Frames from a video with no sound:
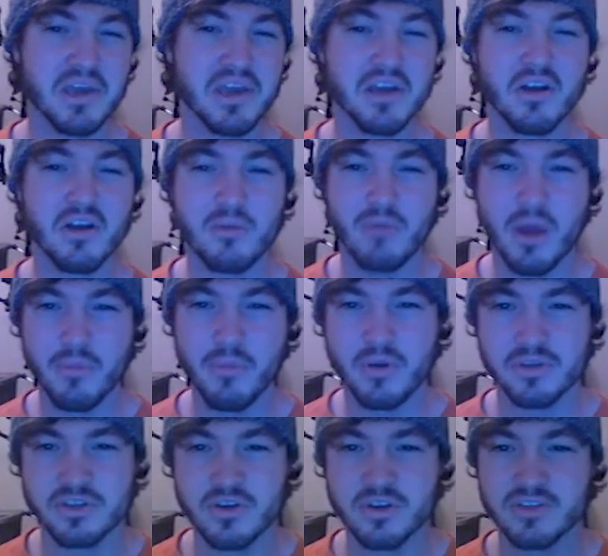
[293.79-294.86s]
big on my
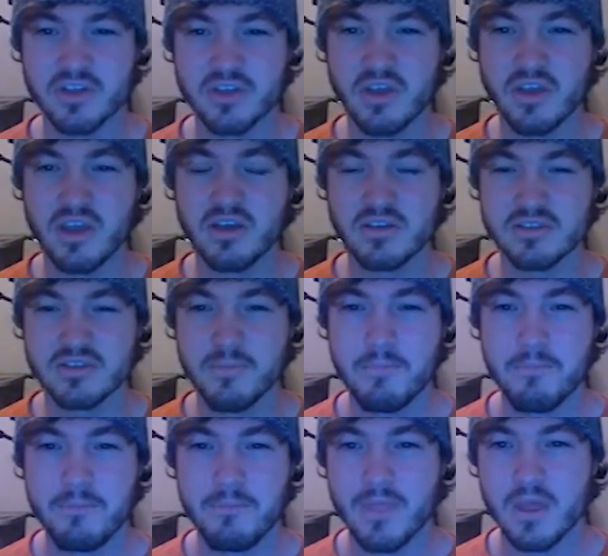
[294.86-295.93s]
opponent's turn so that he doesn't
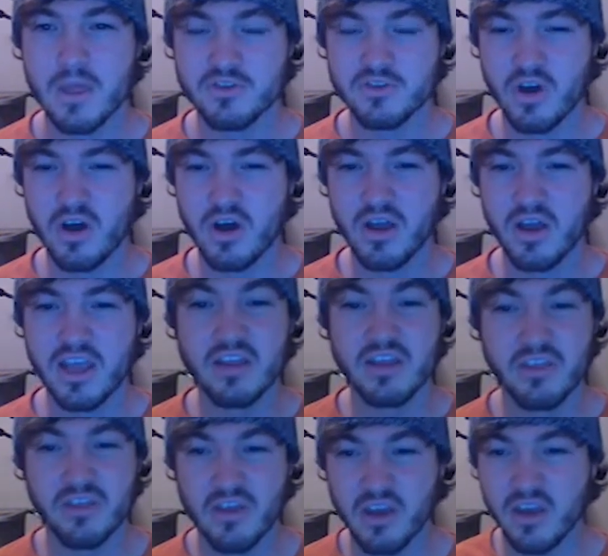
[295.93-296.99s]
draw
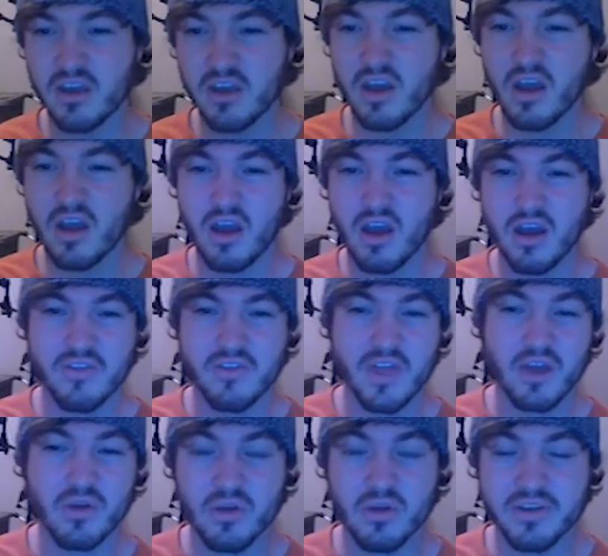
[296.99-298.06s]
anything
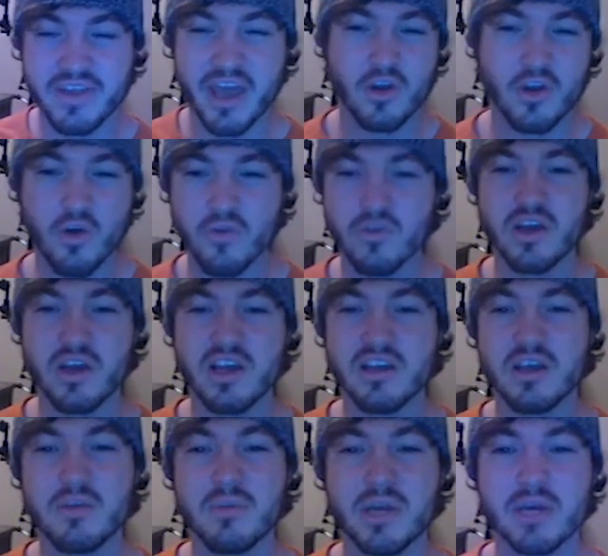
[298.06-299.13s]
that'll attack over
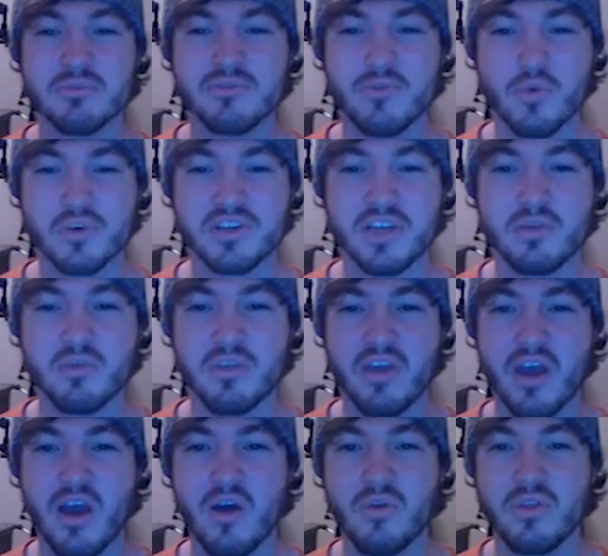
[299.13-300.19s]
it. It becomes 14
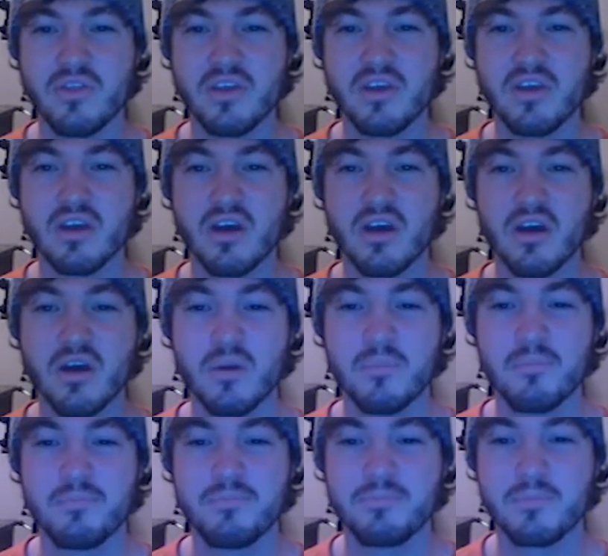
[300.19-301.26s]
without the
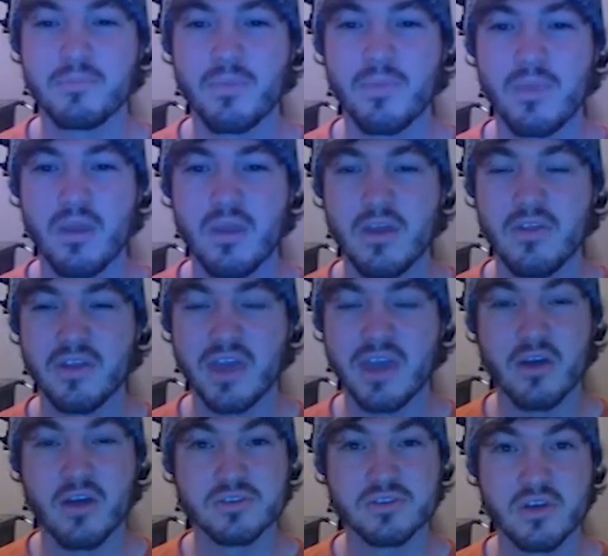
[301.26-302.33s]

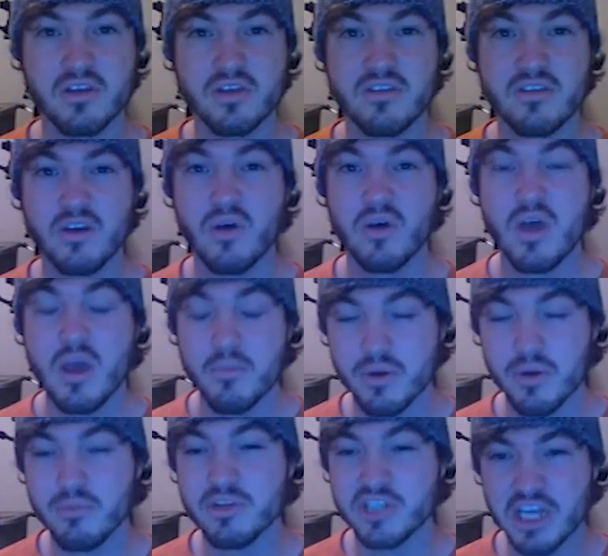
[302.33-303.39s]
counters on it. So
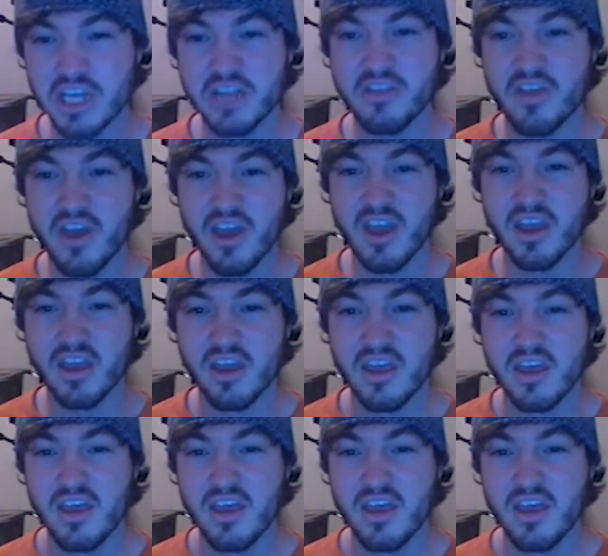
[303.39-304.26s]
pretty much anything